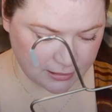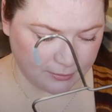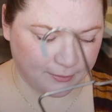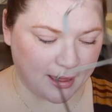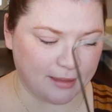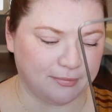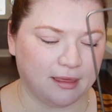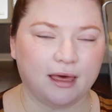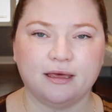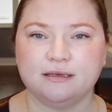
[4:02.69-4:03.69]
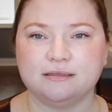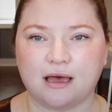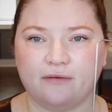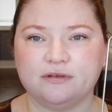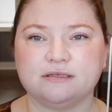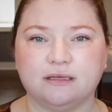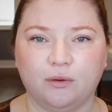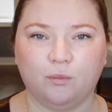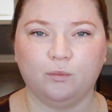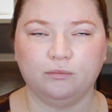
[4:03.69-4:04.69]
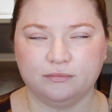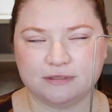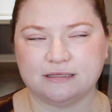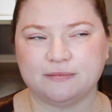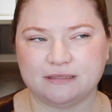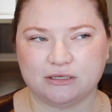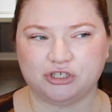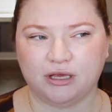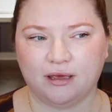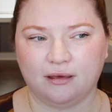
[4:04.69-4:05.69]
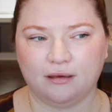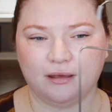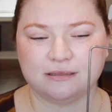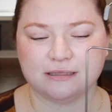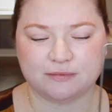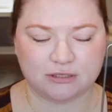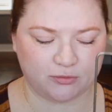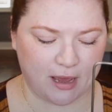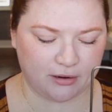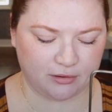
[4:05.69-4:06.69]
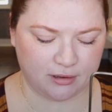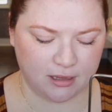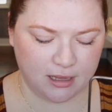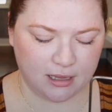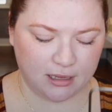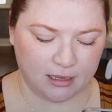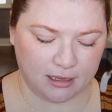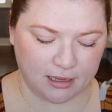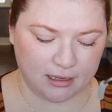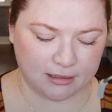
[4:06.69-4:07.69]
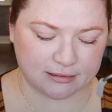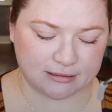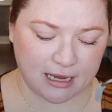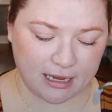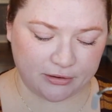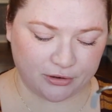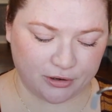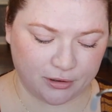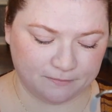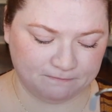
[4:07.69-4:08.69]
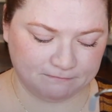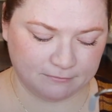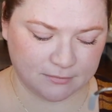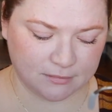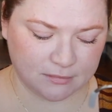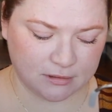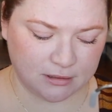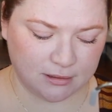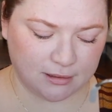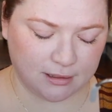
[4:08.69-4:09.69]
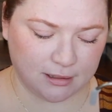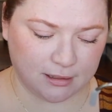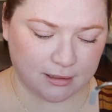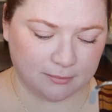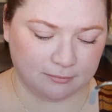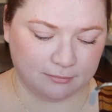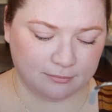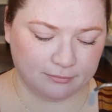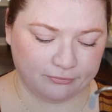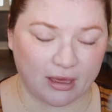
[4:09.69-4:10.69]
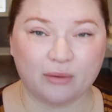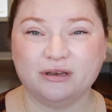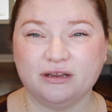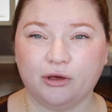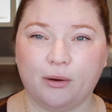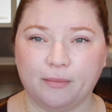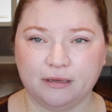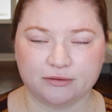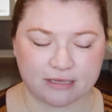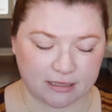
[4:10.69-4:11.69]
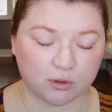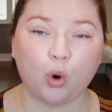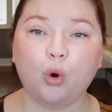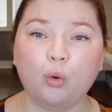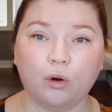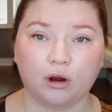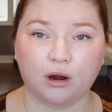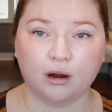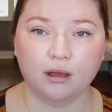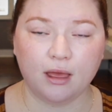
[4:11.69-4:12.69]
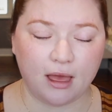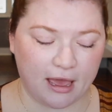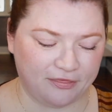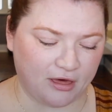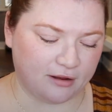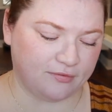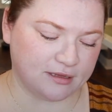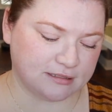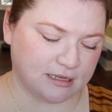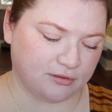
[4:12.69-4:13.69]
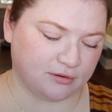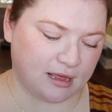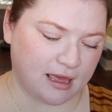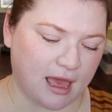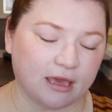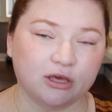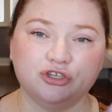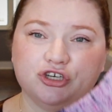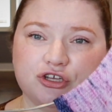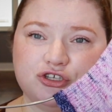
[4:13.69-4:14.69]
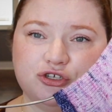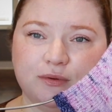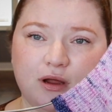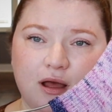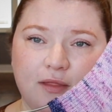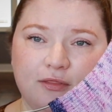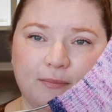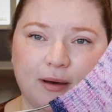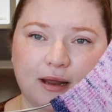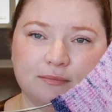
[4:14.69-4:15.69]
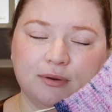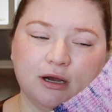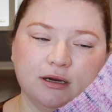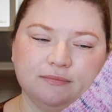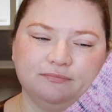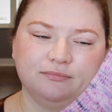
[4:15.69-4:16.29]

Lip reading: But because obviously a slip stitch pattern is tighter, I would need to go up a needle size. Or I thought of this the other day, I could just do it on the bottom part.